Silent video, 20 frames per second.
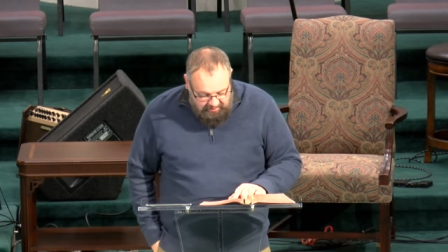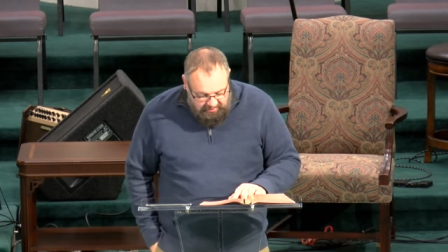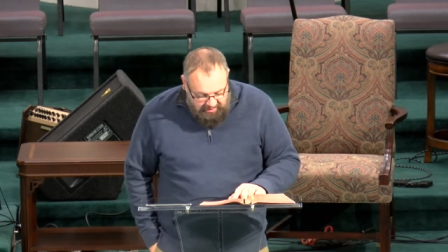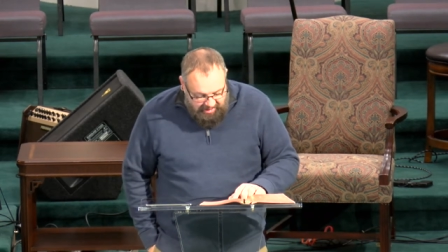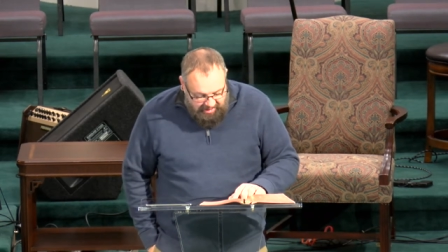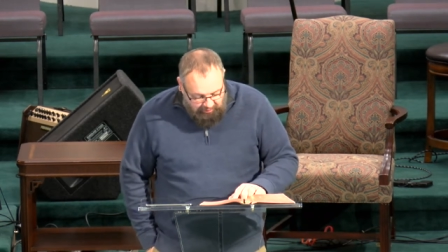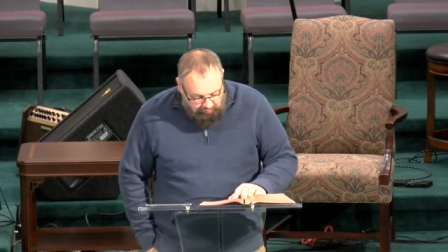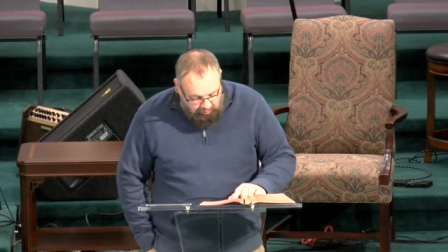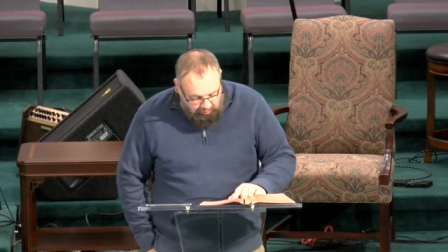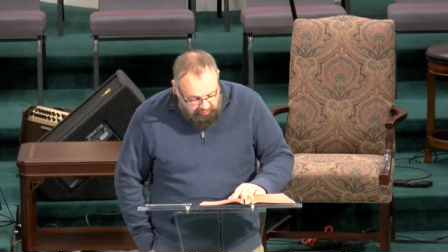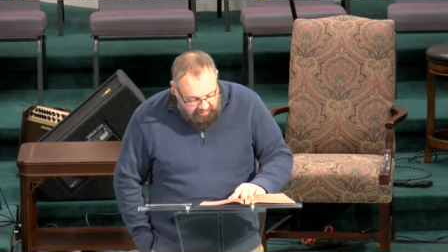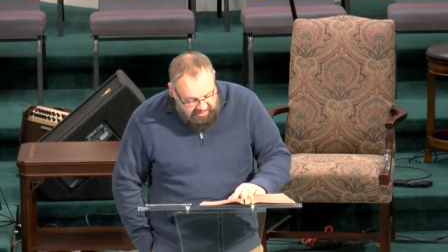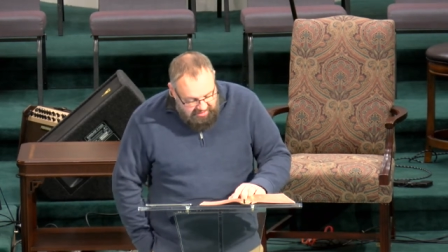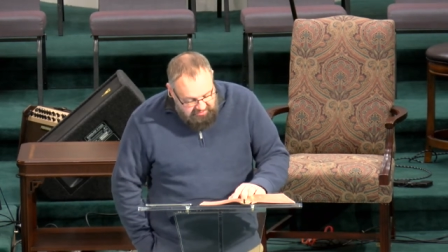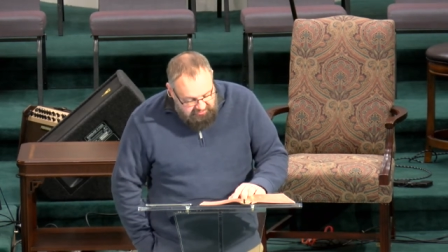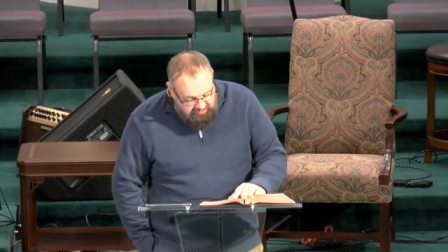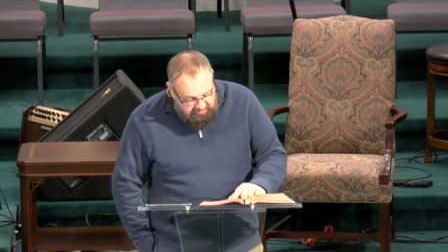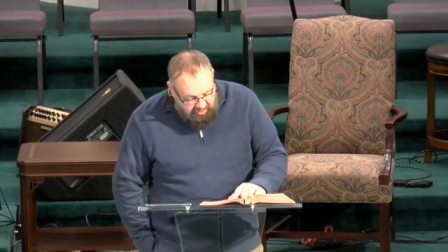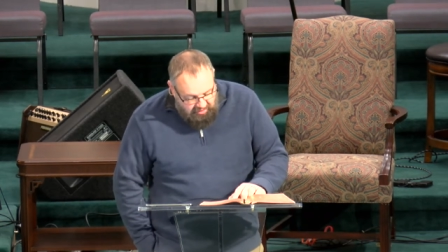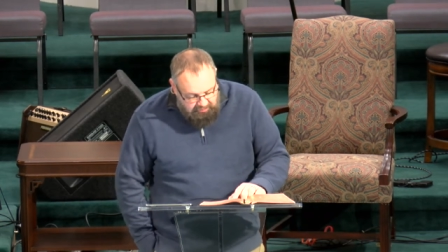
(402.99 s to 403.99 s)
I will
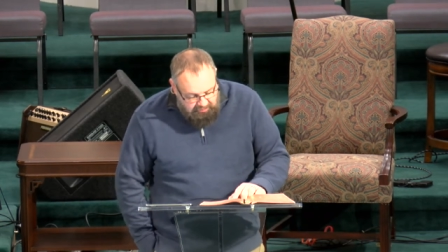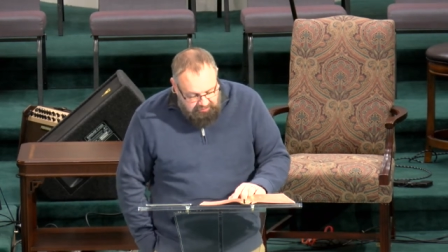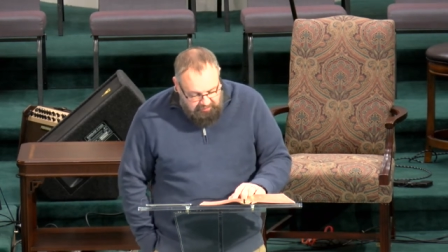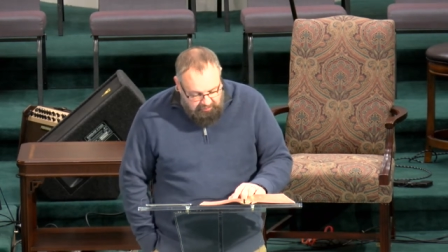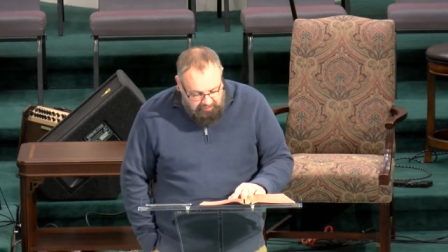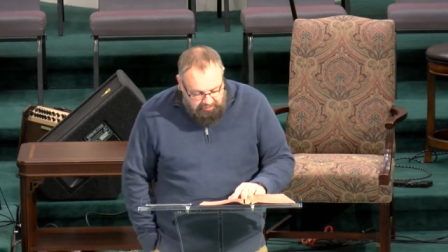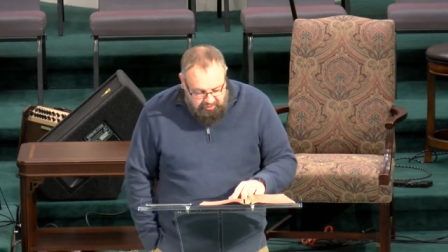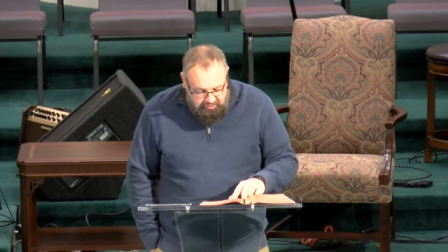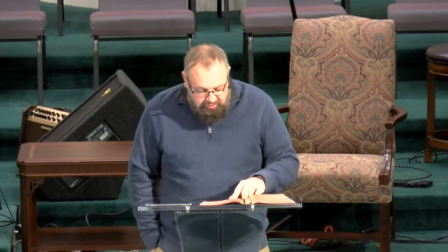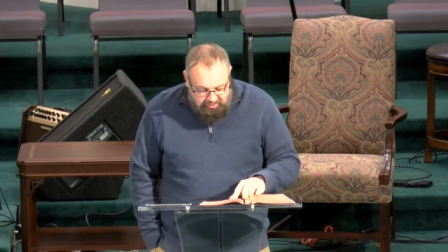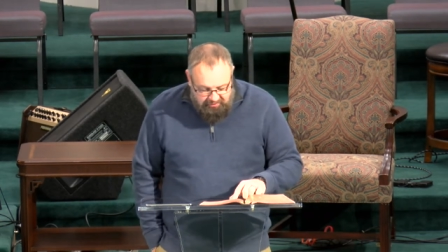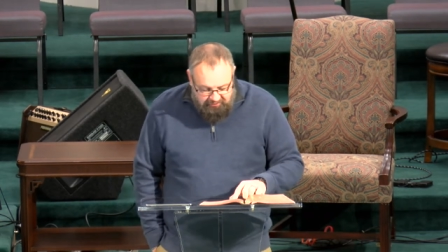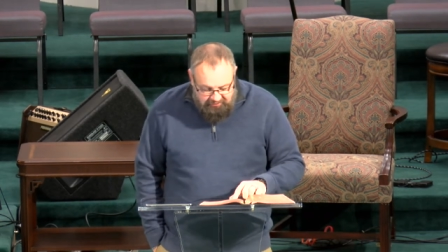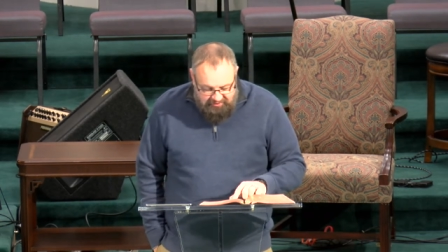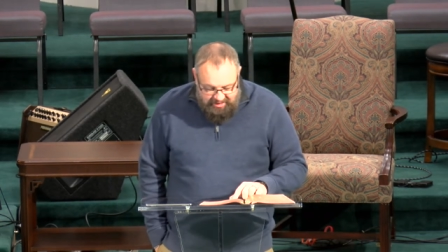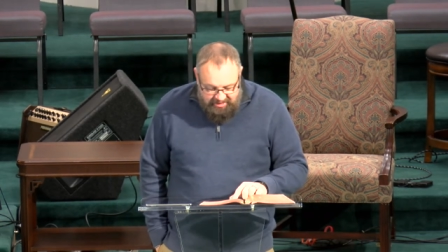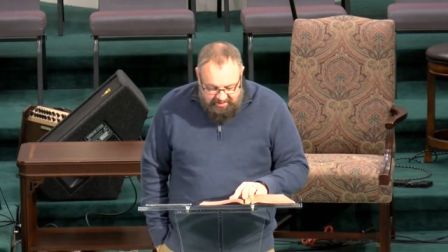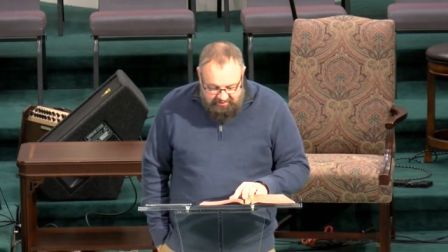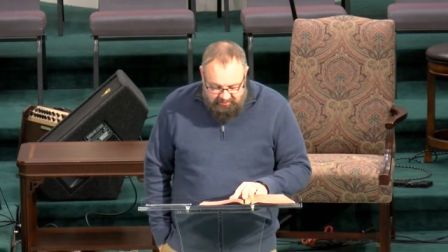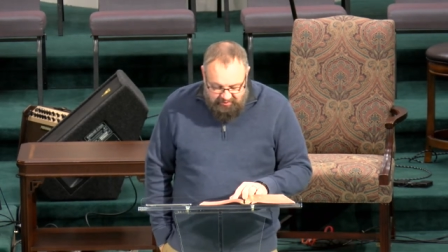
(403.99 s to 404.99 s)
raise up the booth of
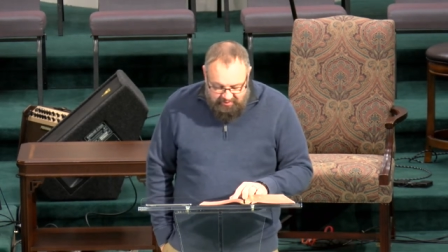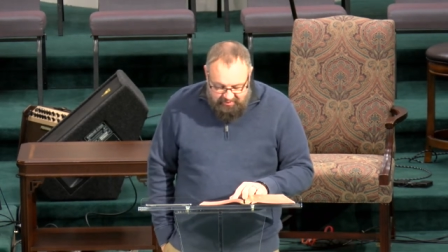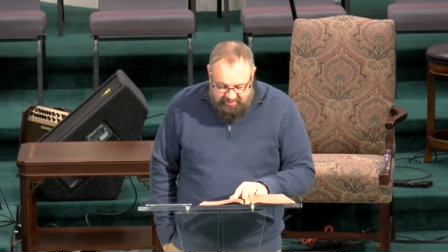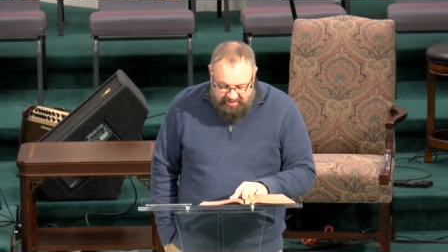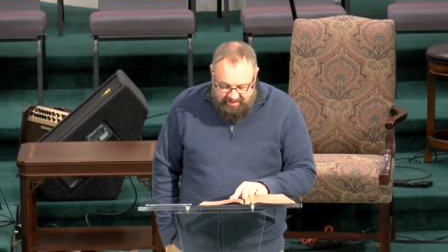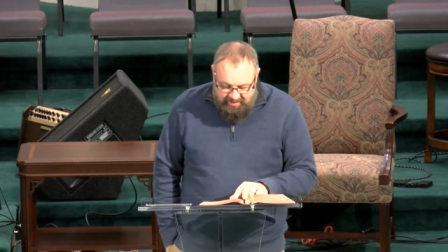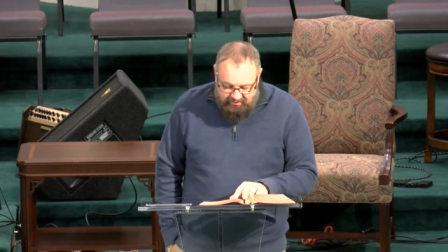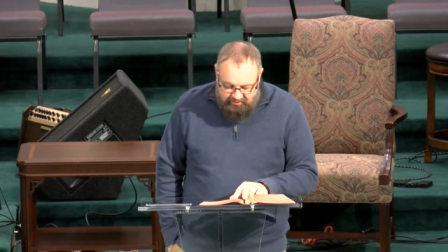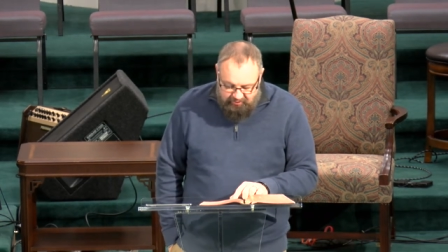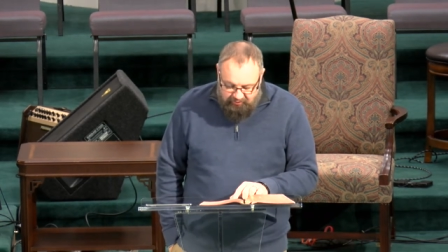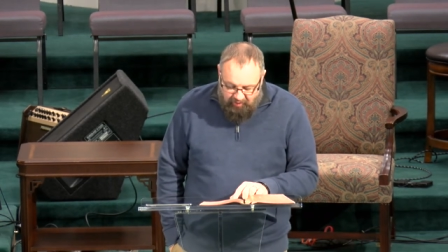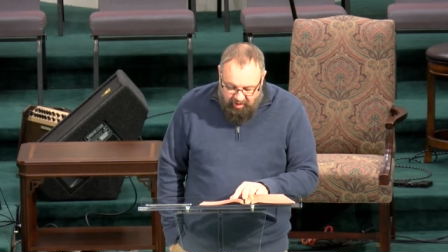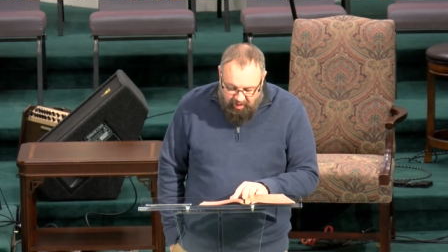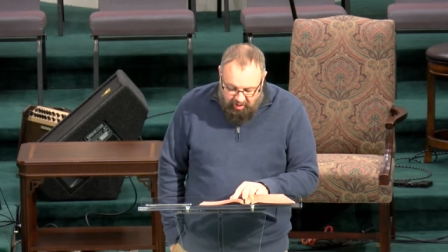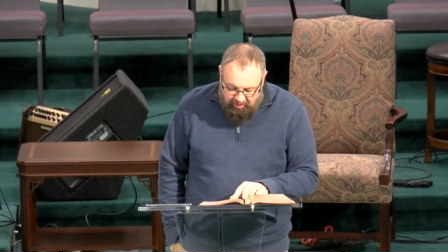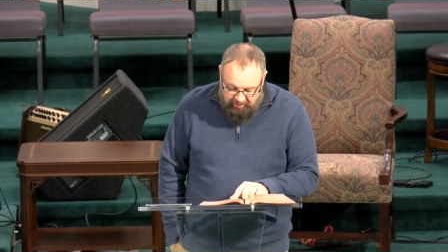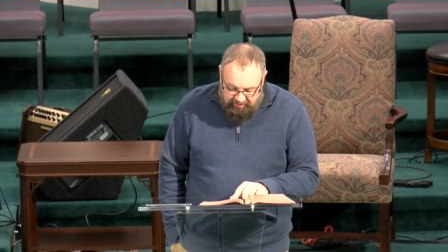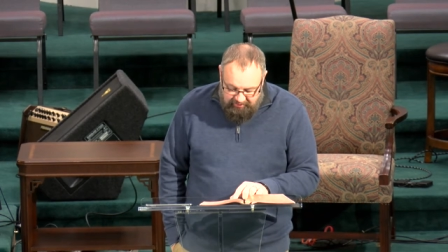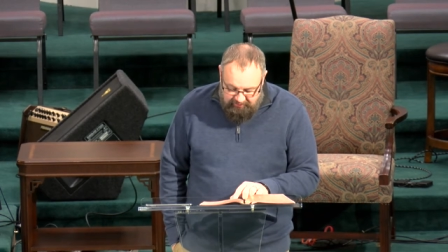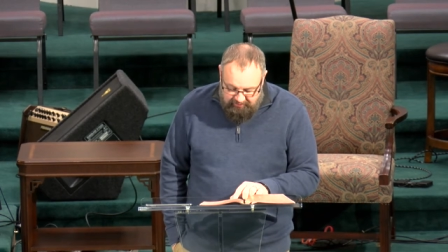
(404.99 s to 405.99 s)
David that is
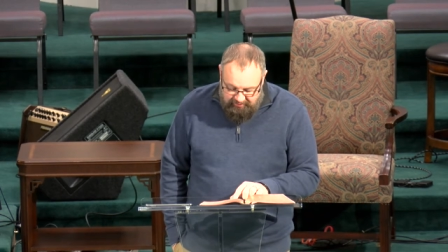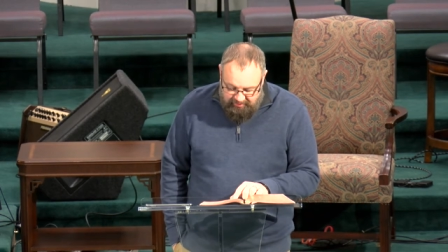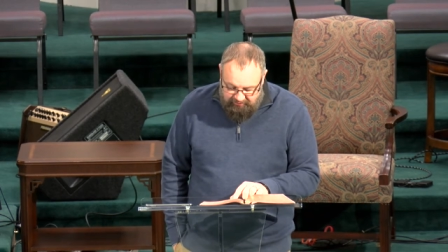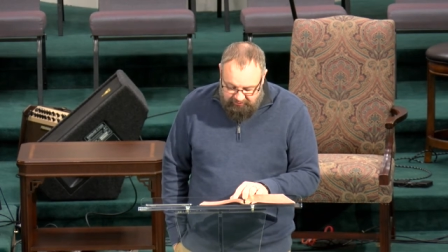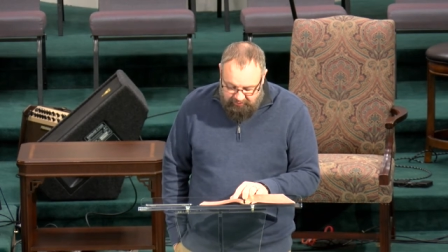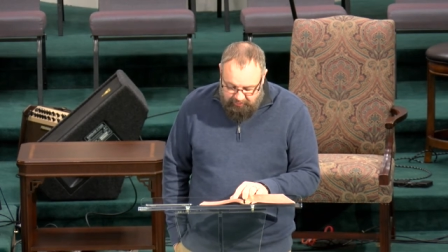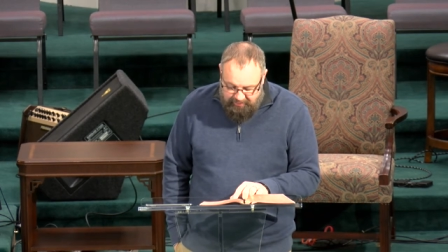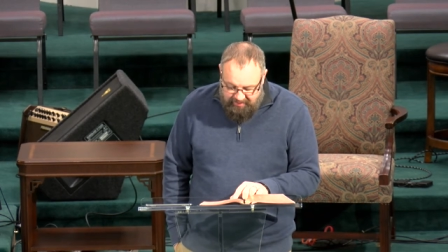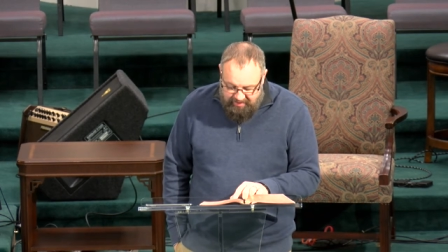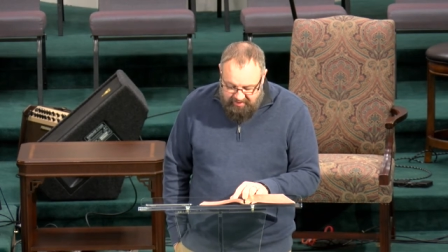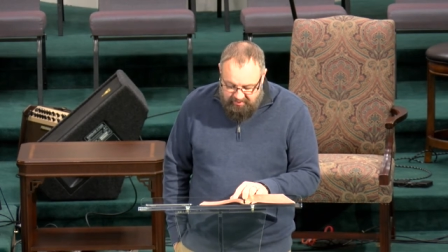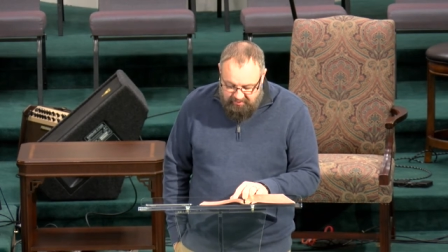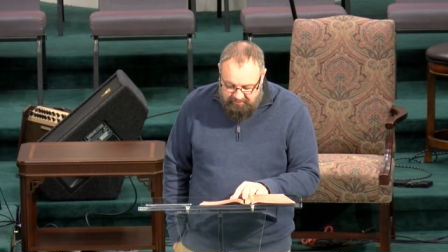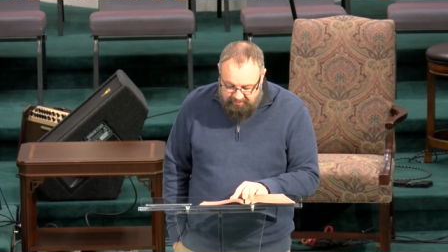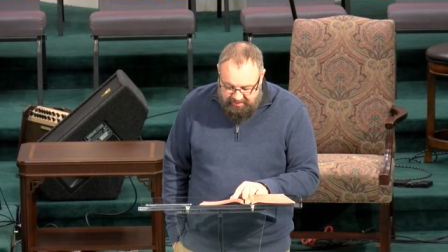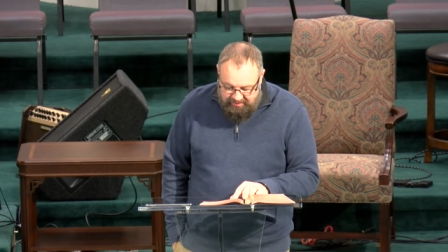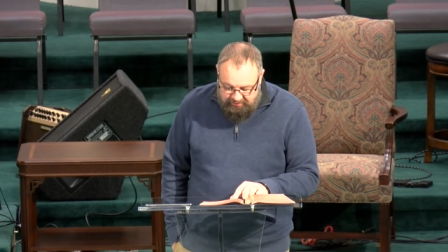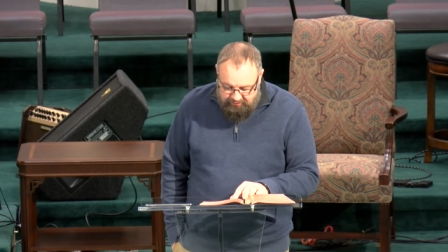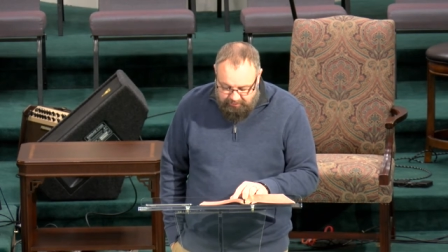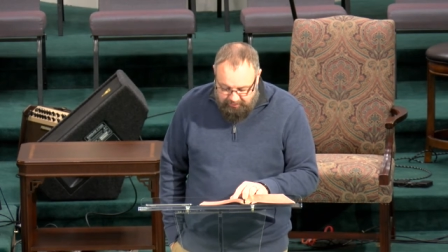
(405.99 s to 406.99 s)
fallen and repair
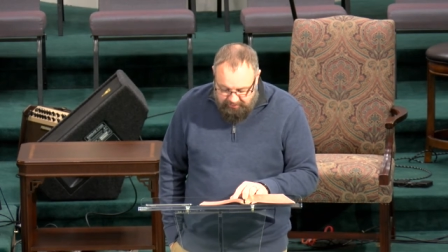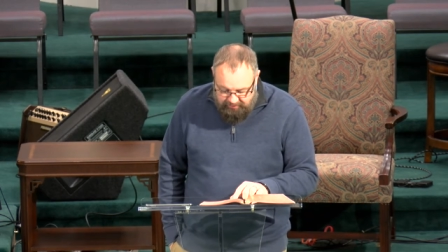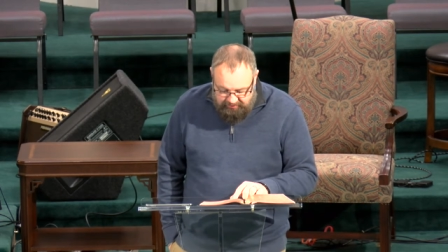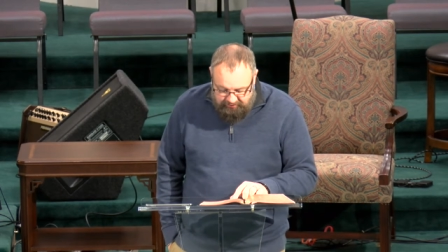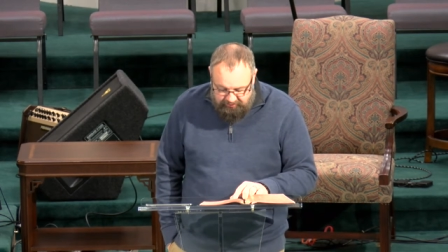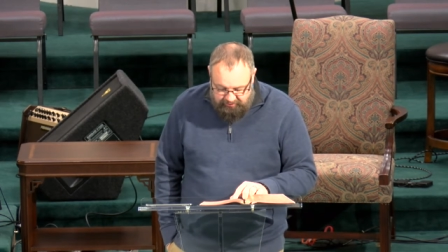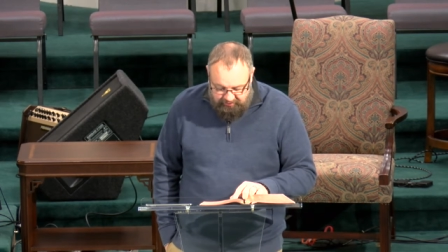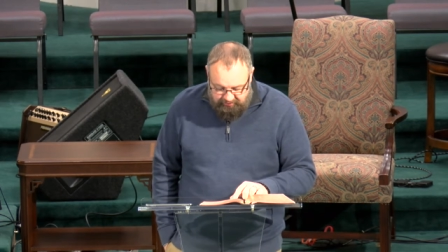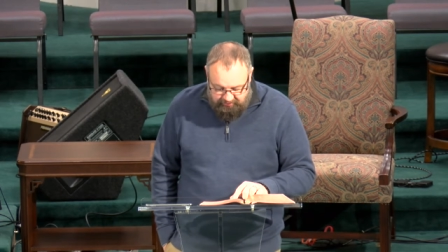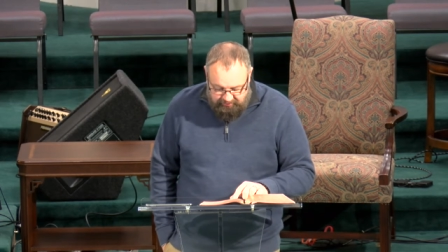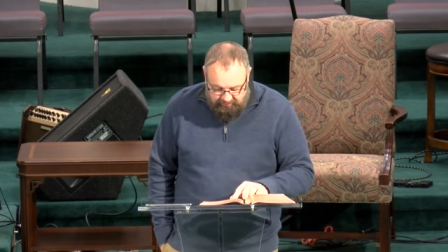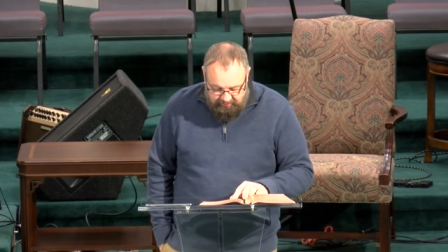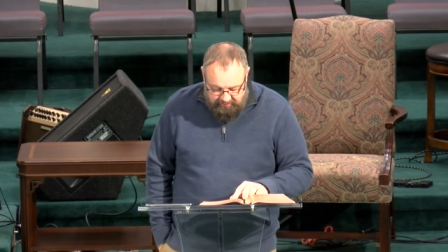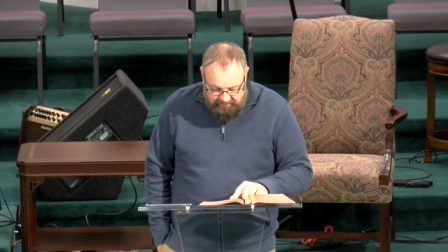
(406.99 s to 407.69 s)
its breaches